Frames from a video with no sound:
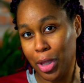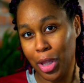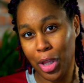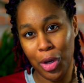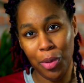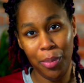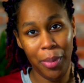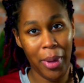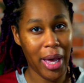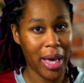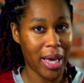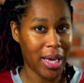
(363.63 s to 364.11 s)

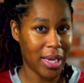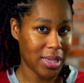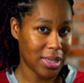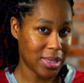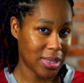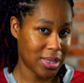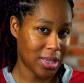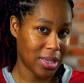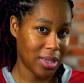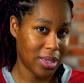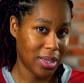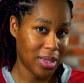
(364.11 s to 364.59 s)
glow
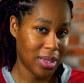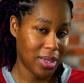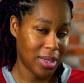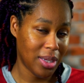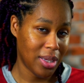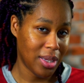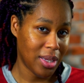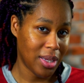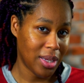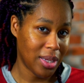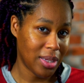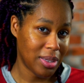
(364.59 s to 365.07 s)
mask.
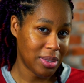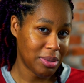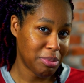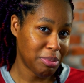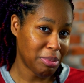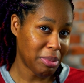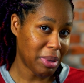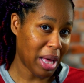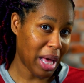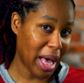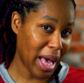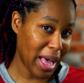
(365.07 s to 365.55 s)

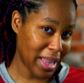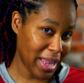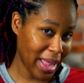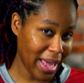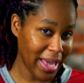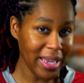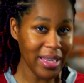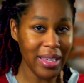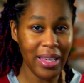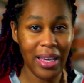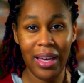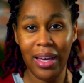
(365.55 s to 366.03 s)
I
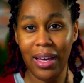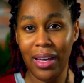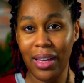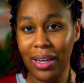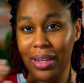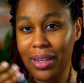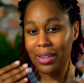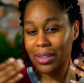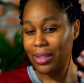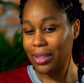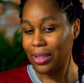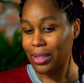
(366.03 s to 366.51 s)
like
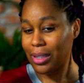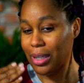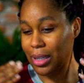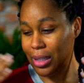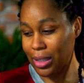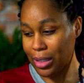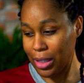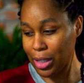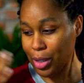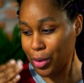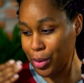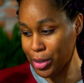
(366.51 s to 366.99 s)
it.
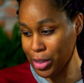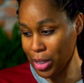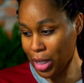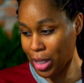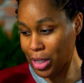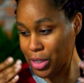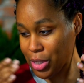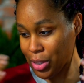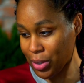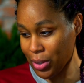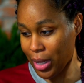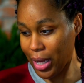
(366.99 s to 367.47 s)
The
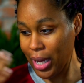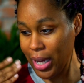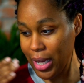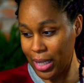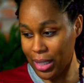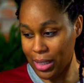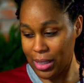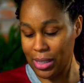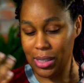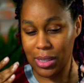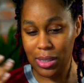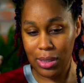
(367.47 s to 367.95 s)
results are
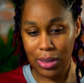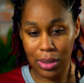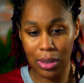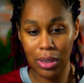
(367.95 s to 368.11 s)
nice.